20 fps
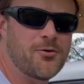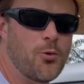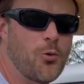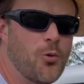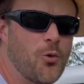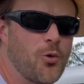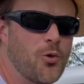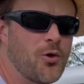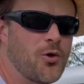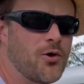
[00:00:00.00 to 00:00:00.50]

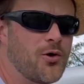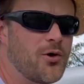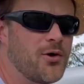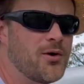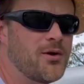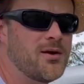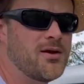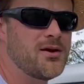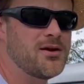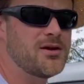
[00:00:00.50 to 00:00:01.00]
or
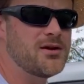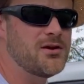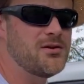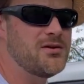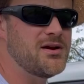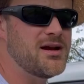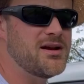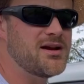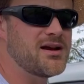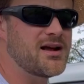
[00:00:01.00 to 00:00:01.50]
you
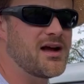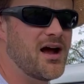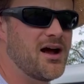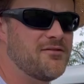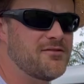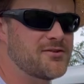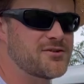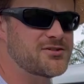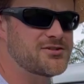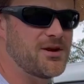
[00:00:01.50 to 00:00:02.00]
need to
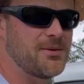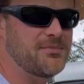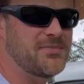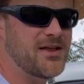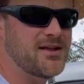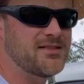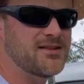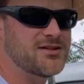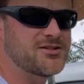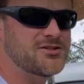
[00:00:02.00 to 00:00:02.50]
cover
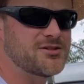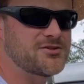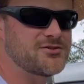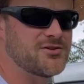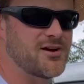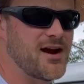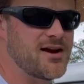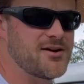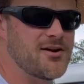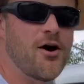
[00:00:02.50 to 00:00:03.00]
something that you're
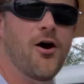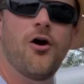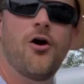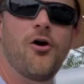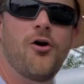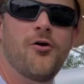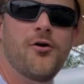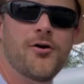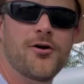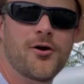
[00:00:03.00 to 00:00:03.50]
trying to
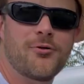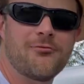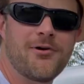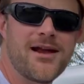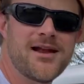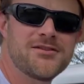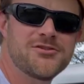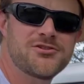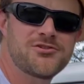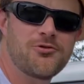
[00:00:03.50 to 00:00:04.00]
haul and a
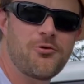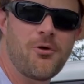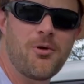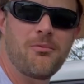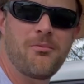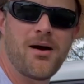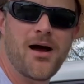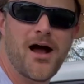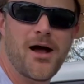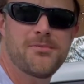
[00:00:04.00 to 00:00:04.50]

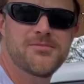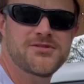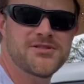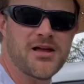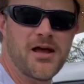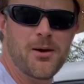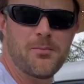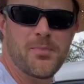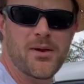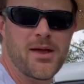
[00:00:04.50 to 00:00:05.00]
rainstorm pops
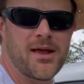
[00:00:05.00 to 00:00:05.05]
up,